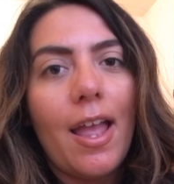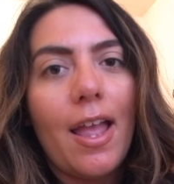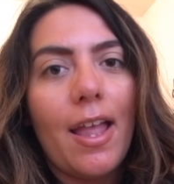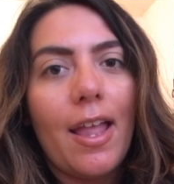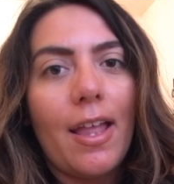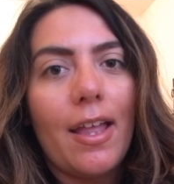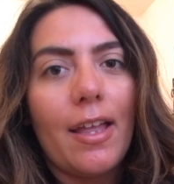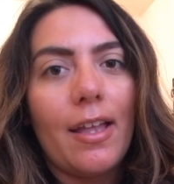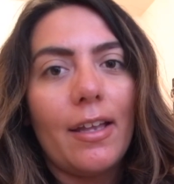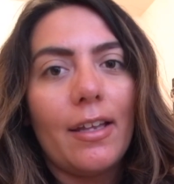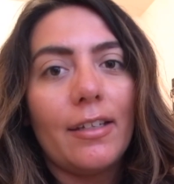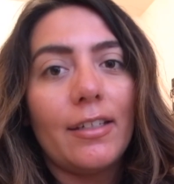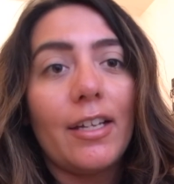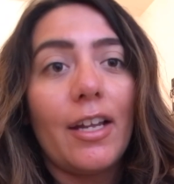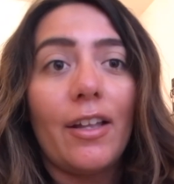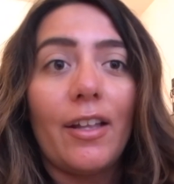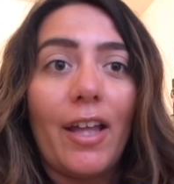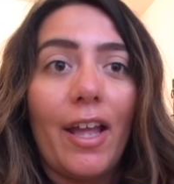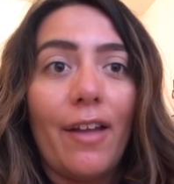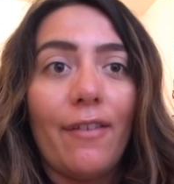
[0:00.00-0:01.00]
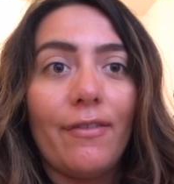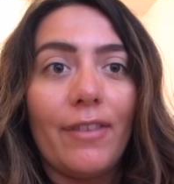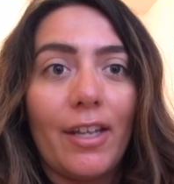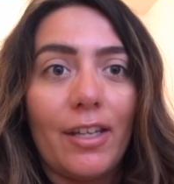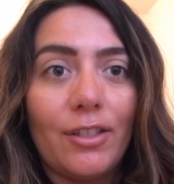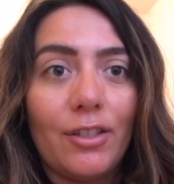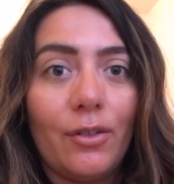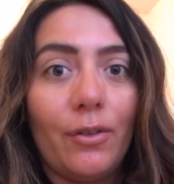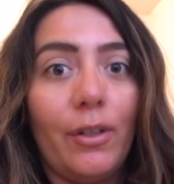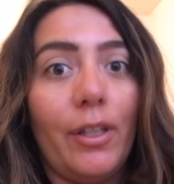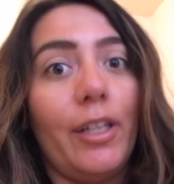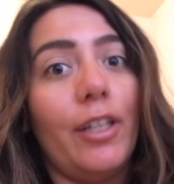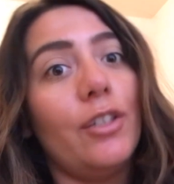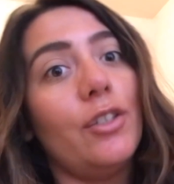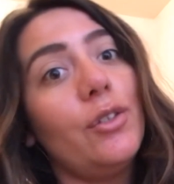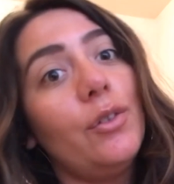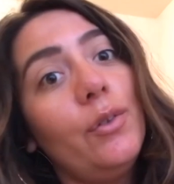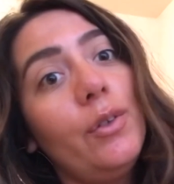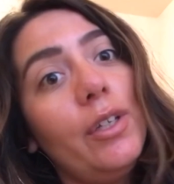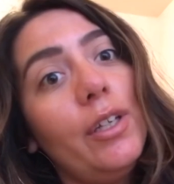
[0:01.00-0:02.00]
And I'll have that degree
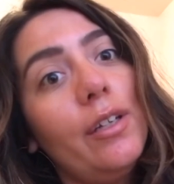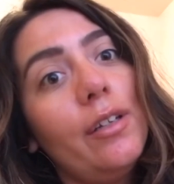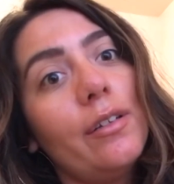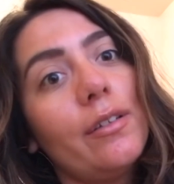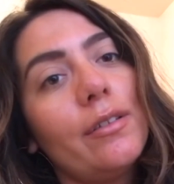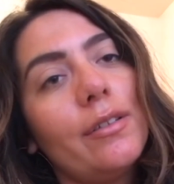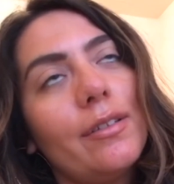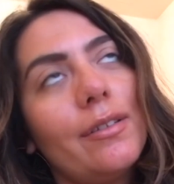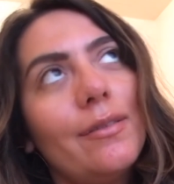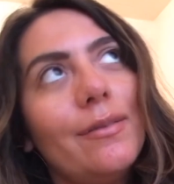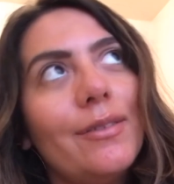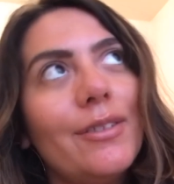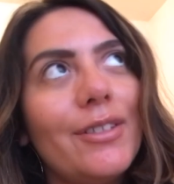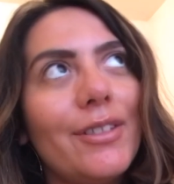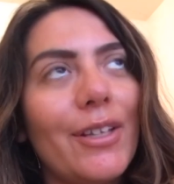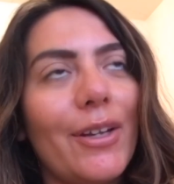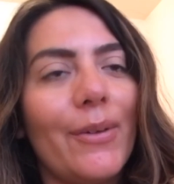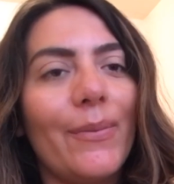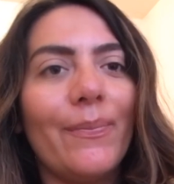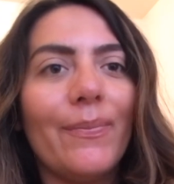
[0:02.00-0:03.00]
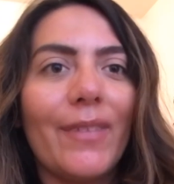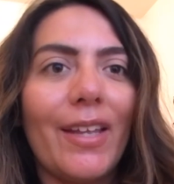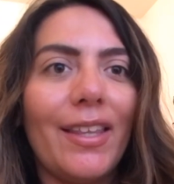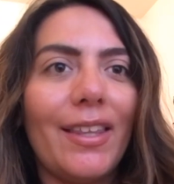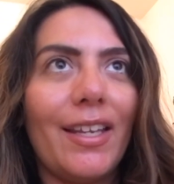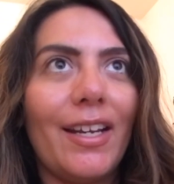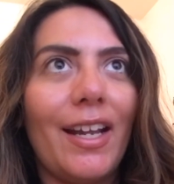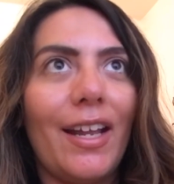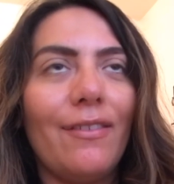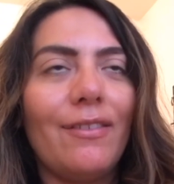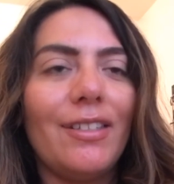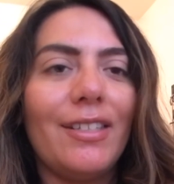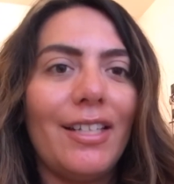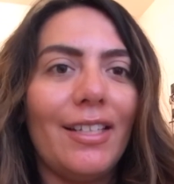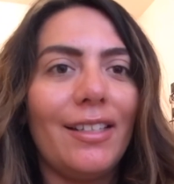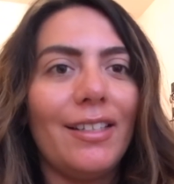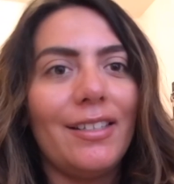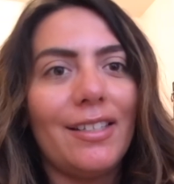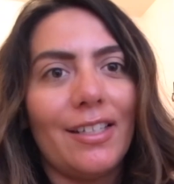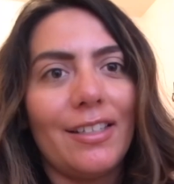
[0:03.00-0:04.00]
in 2 years. So, and then I have to
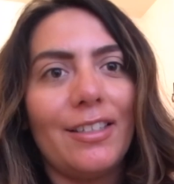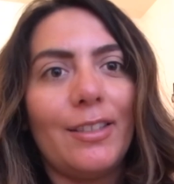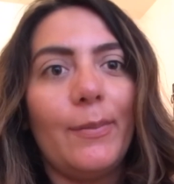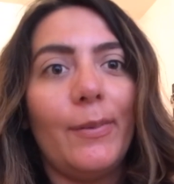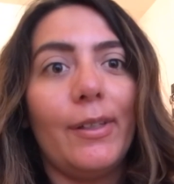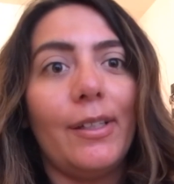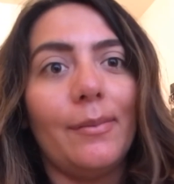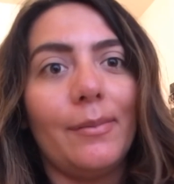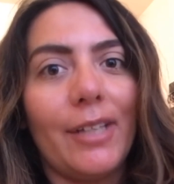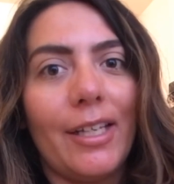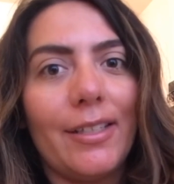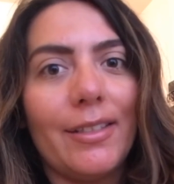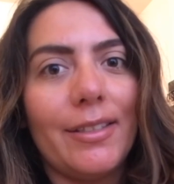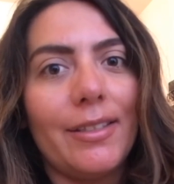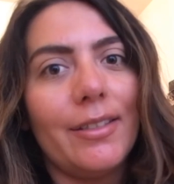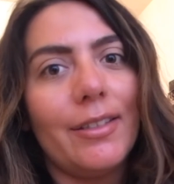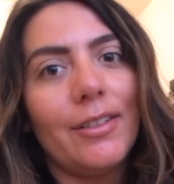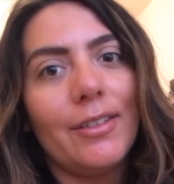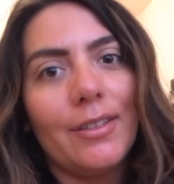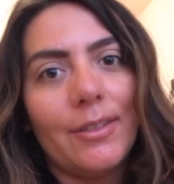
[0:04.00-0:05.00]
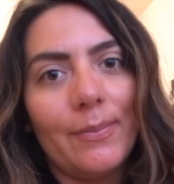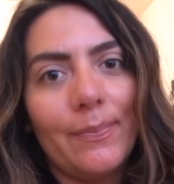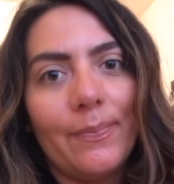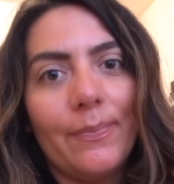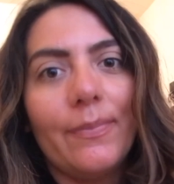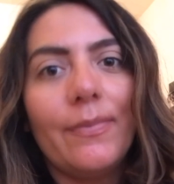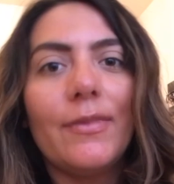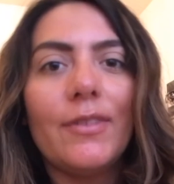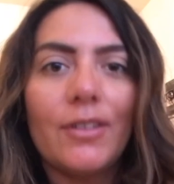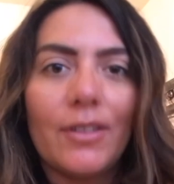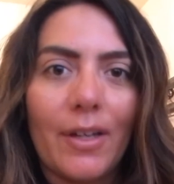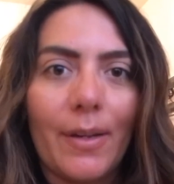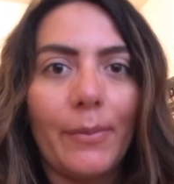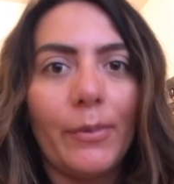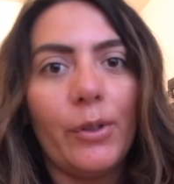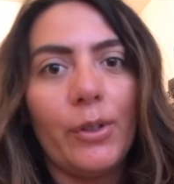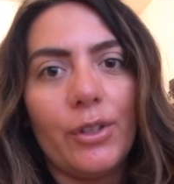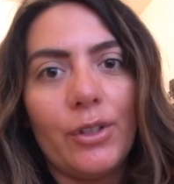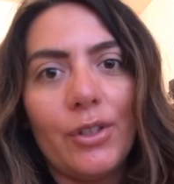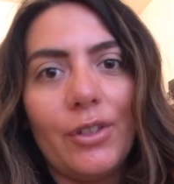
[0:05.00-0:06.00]
take the test to become licensed. So
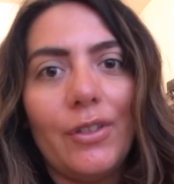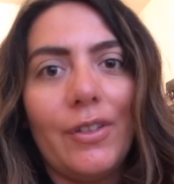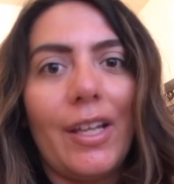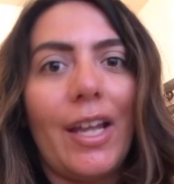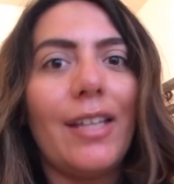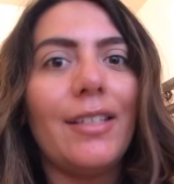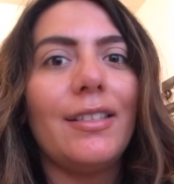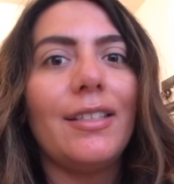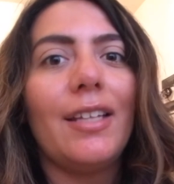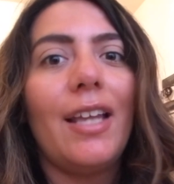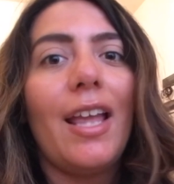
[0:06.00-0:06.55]
I'm going to do that.